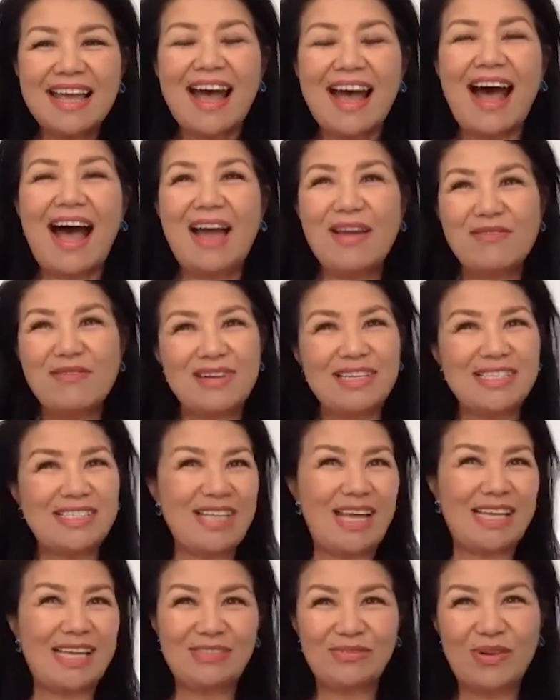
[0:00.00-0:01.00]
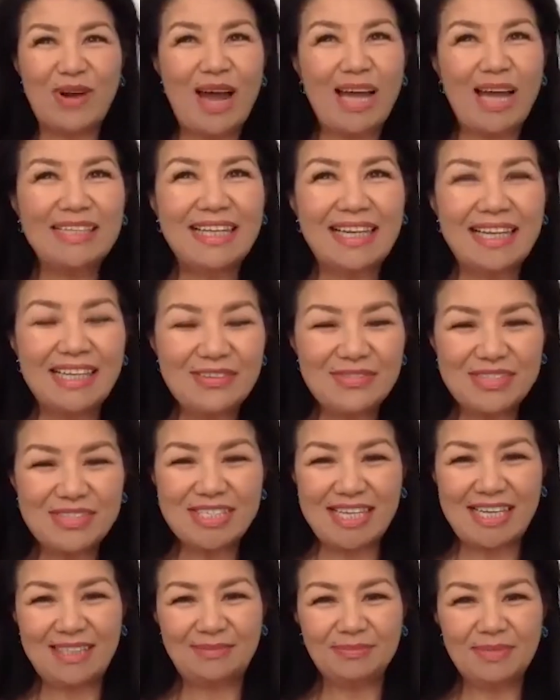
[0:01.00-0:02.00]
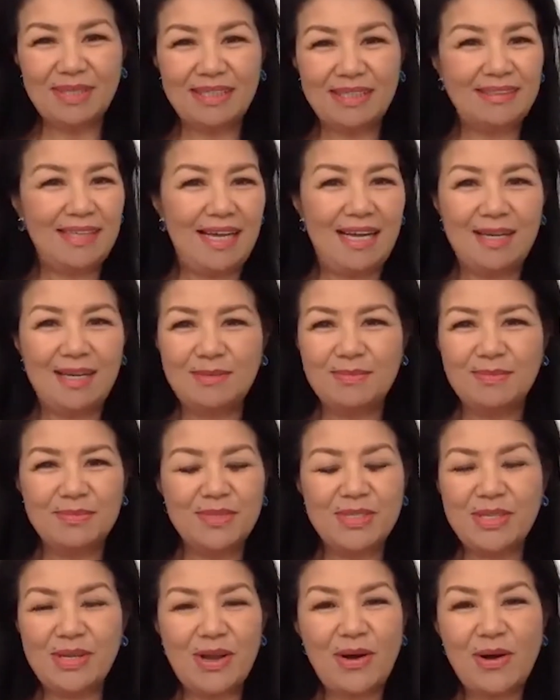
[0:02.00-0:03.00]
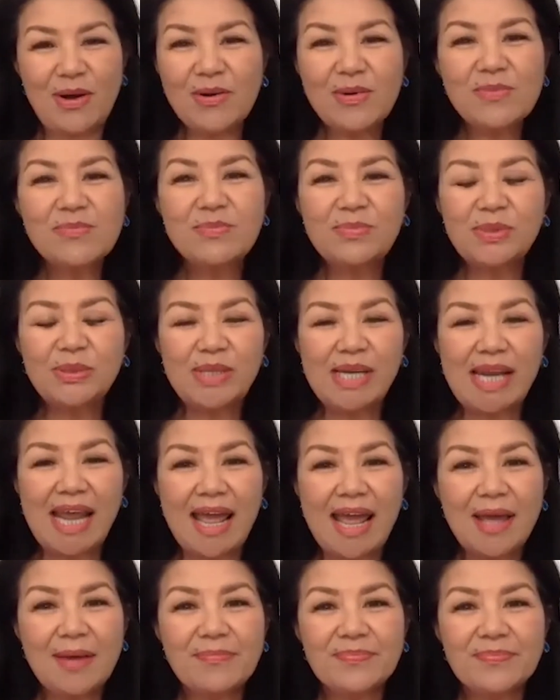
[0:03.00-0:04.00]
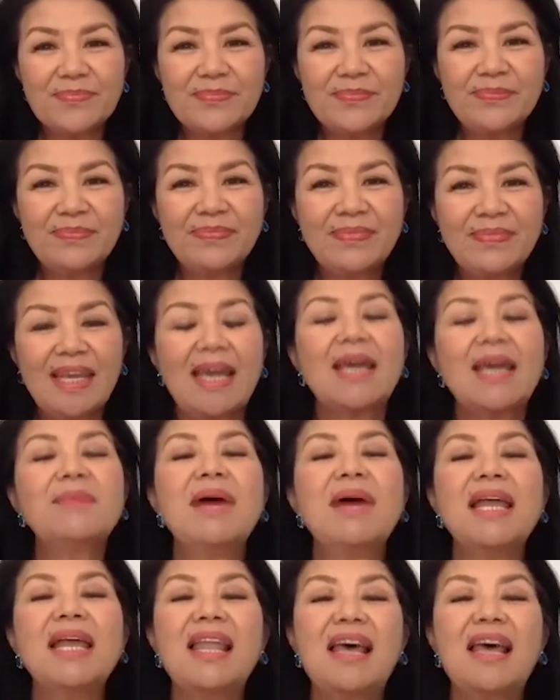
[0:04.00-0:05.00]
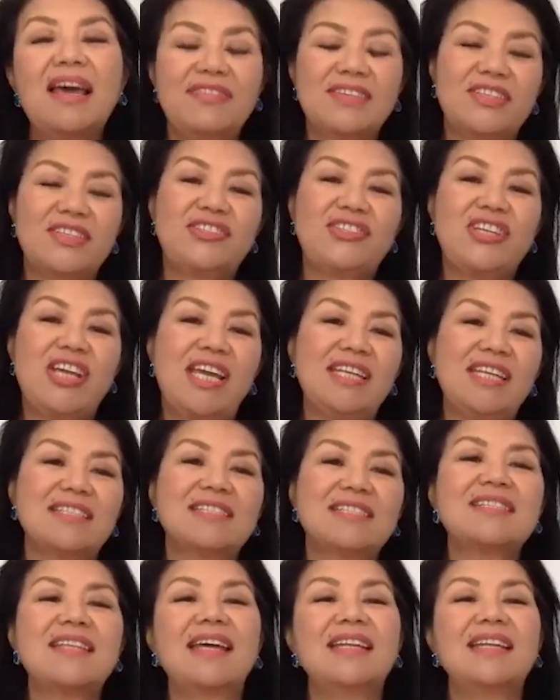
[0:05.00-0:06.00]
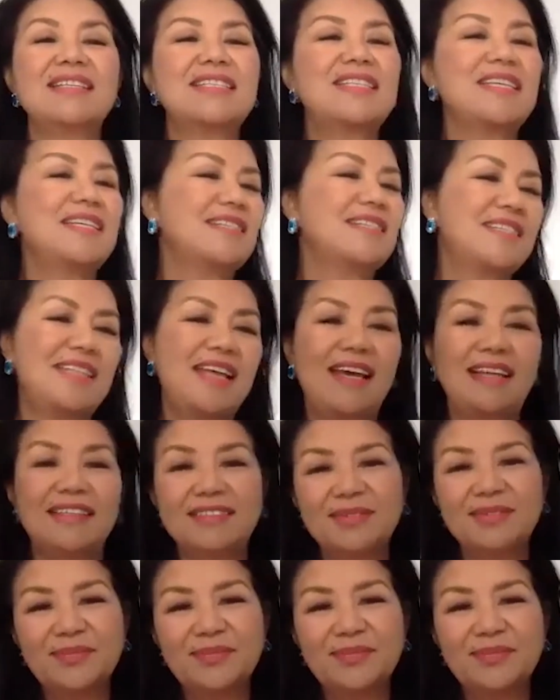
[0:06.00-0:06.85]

I was at Rod Khleif's, um, um you know, boot camp and my life has changed then since then